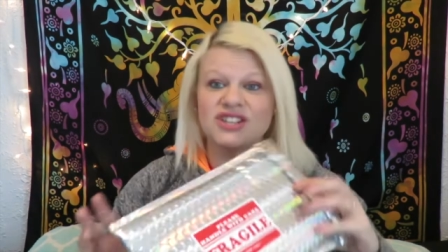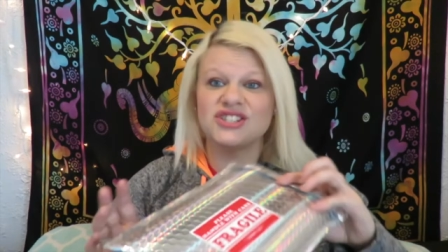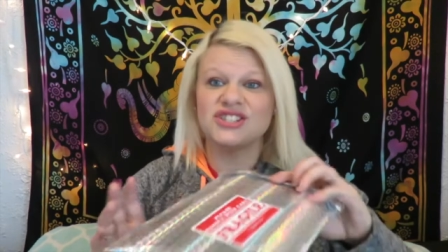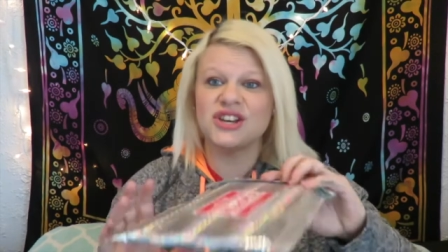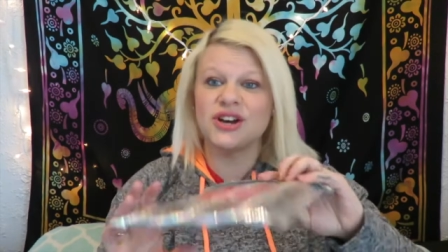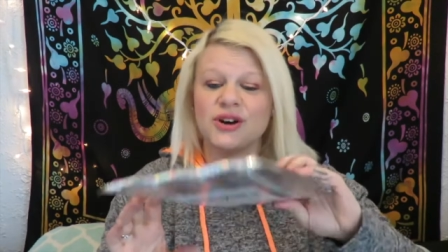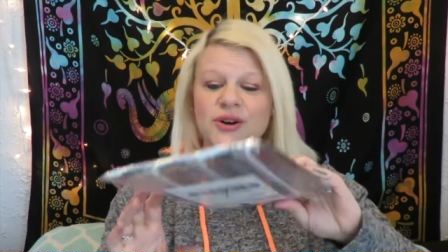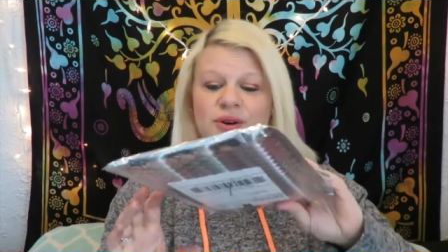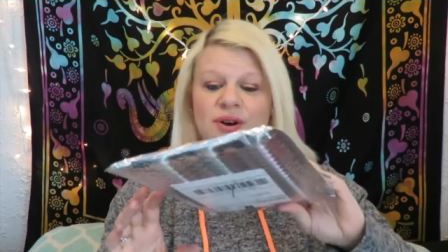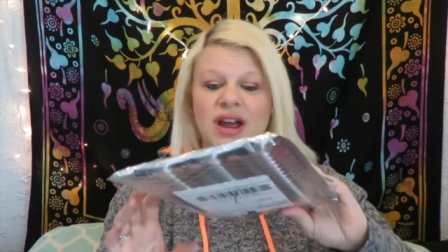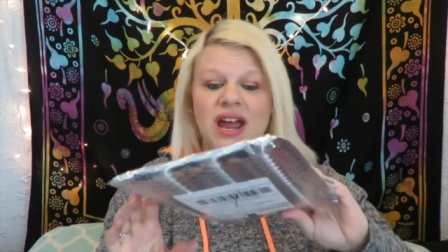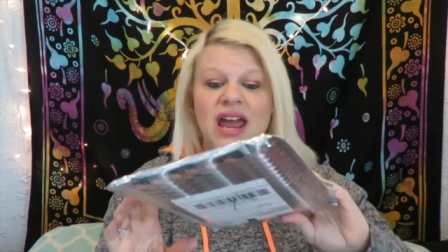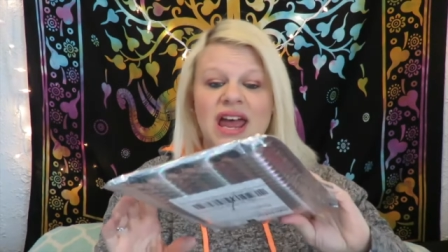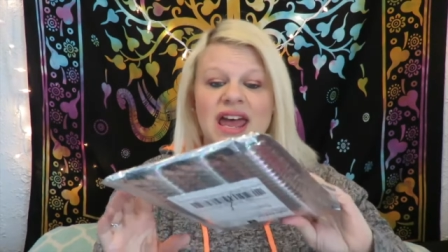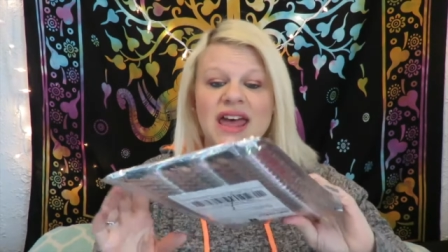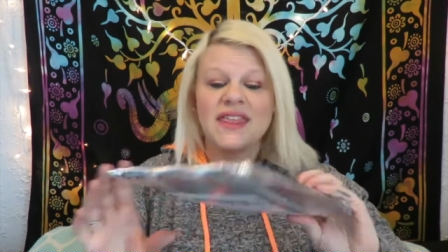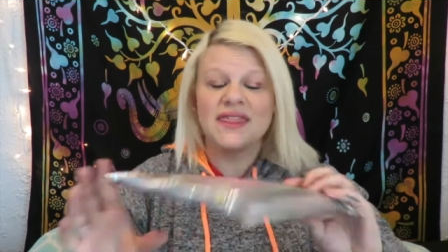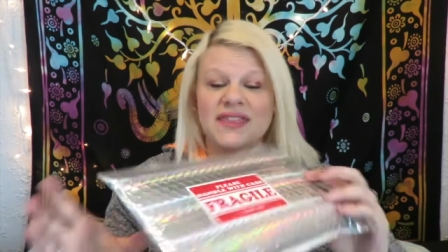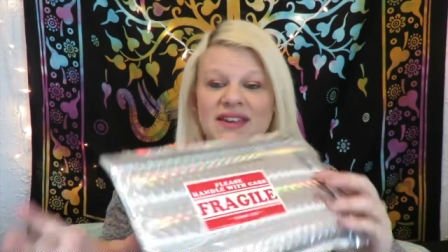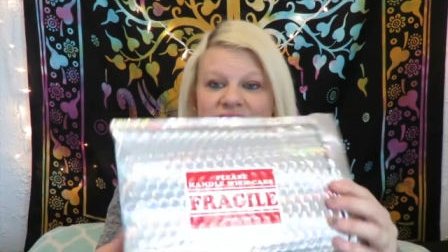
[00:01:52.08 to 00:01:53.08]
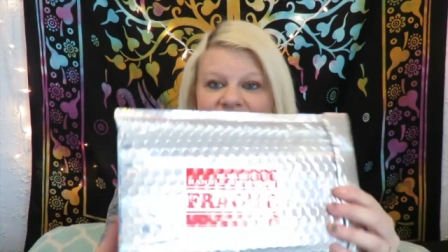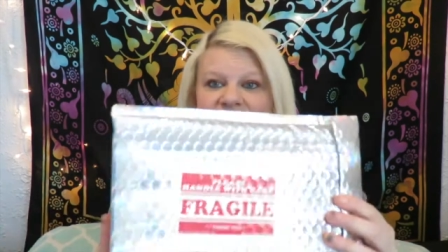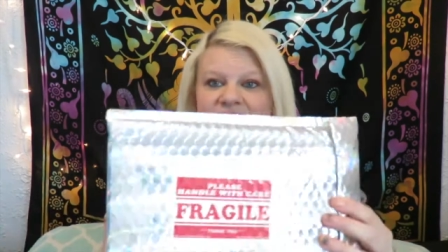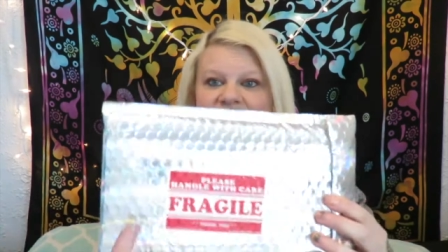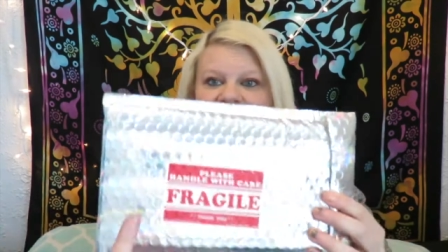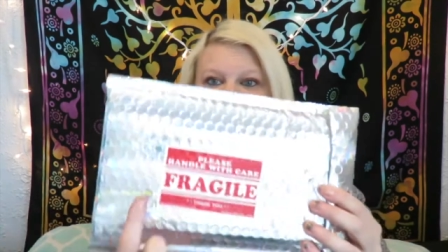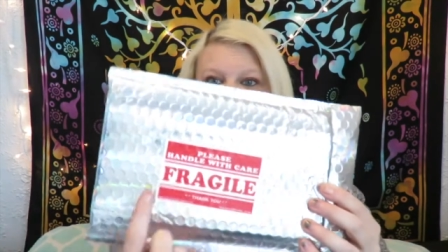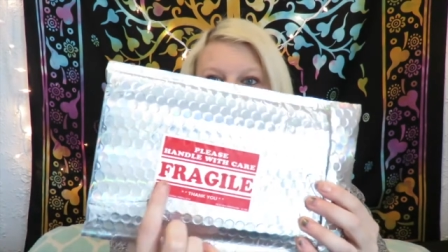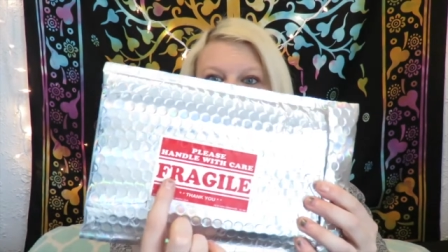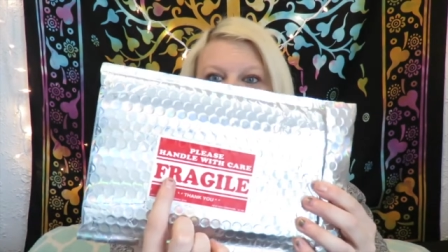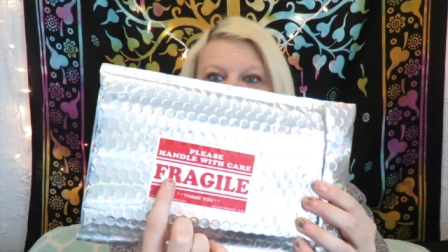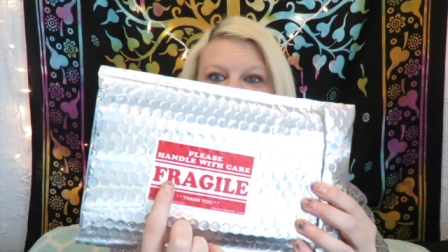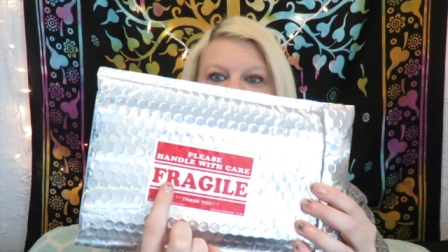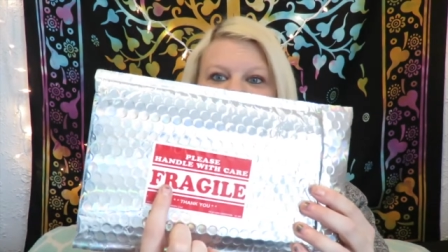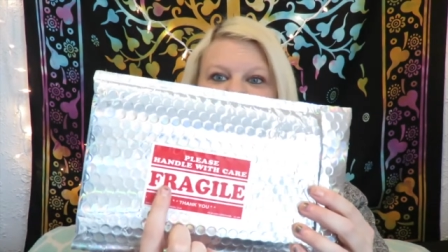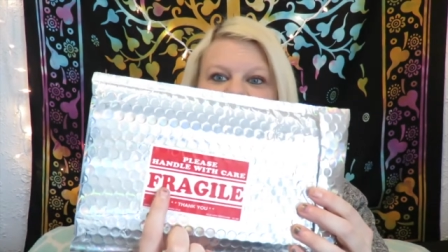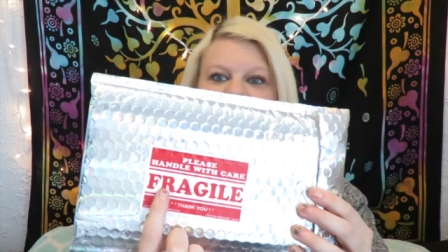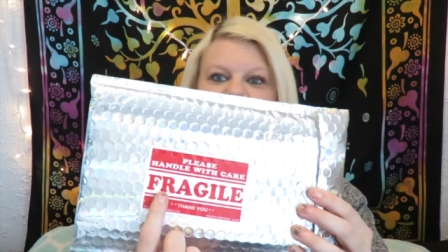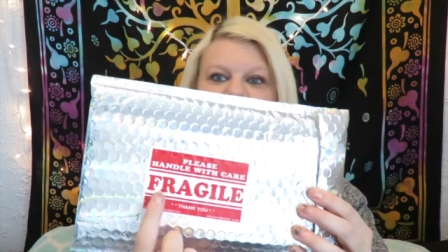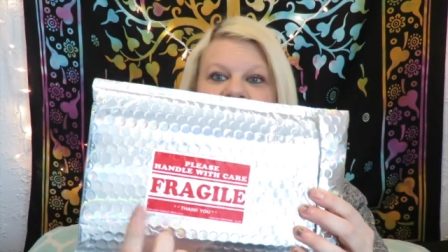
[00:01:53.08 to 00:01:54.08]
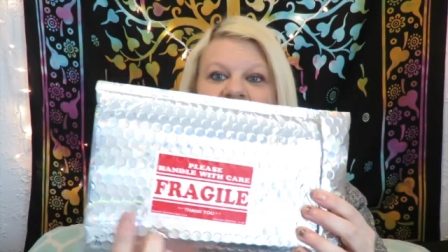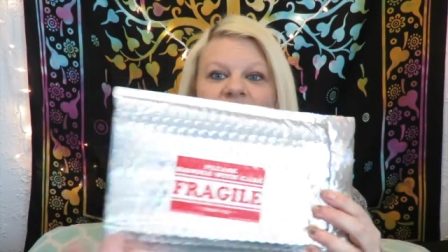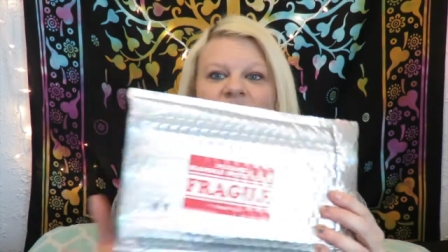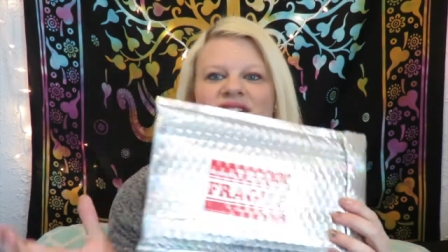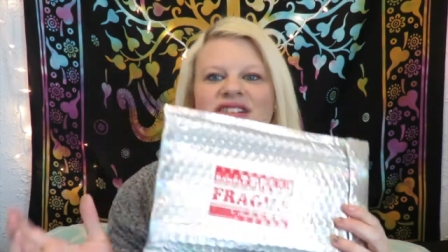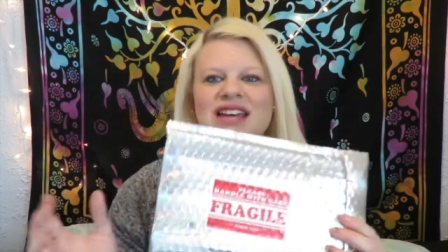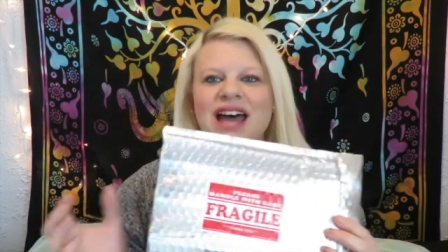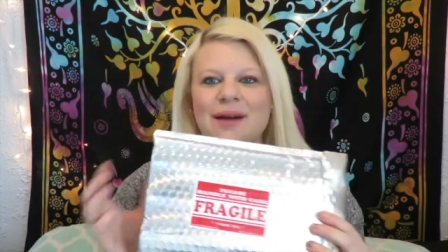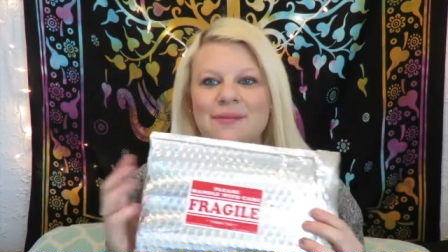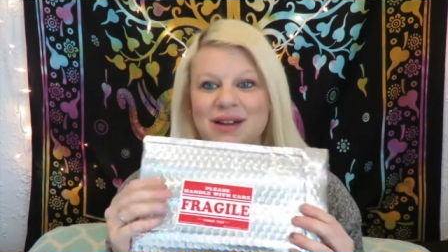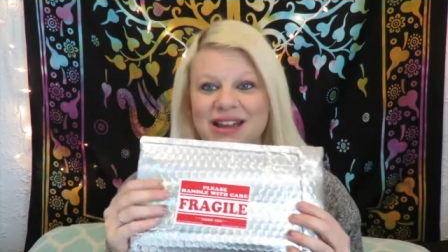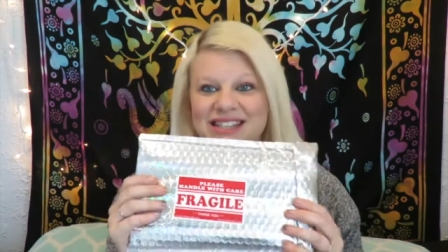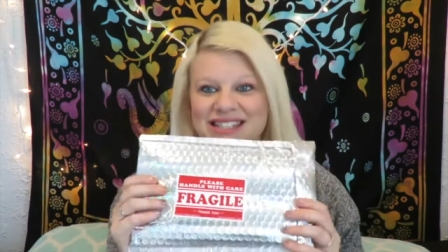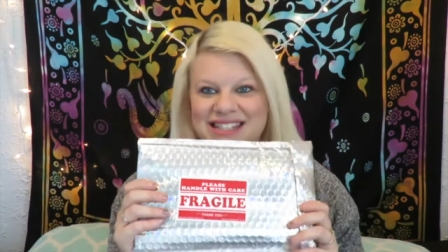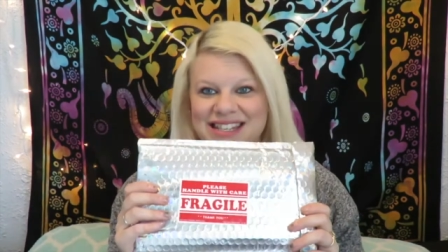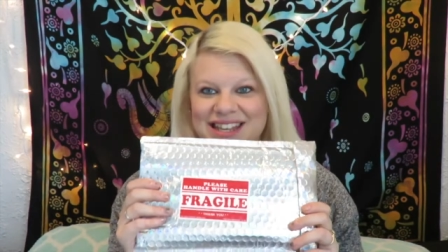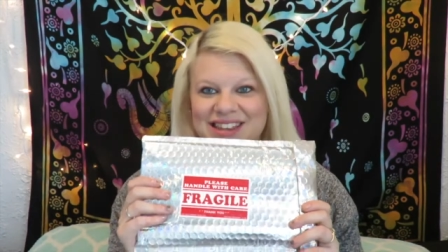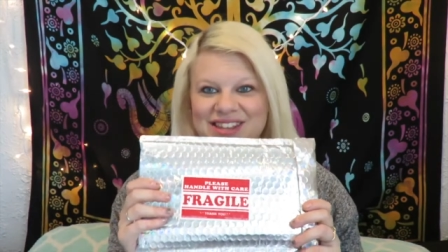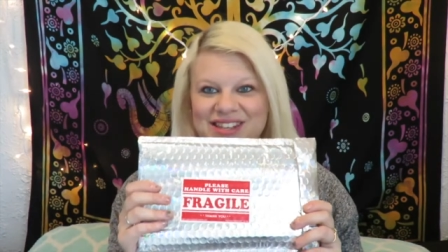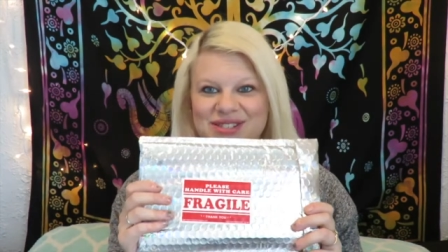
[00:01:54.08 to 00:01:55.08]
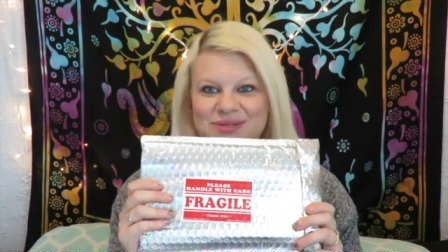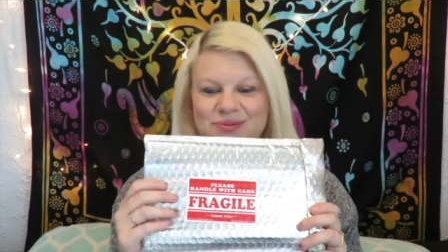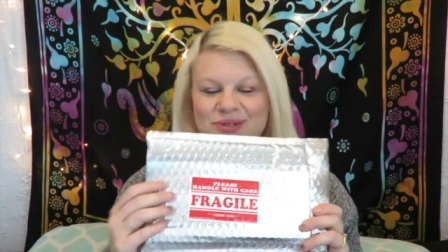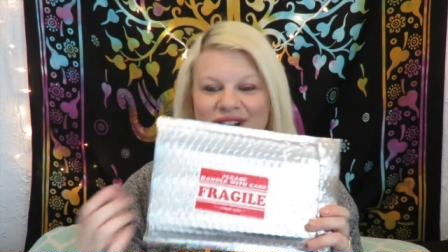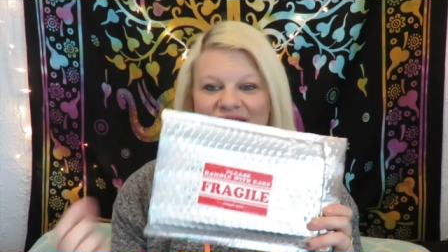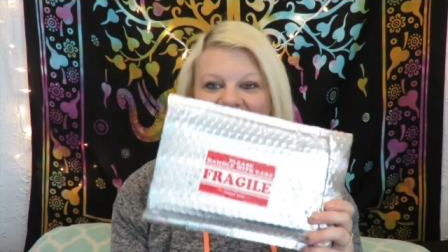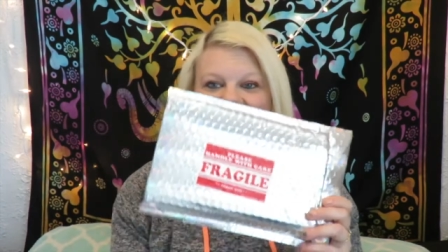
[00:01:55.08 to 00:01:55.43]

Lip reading: So this says, every time I see this word,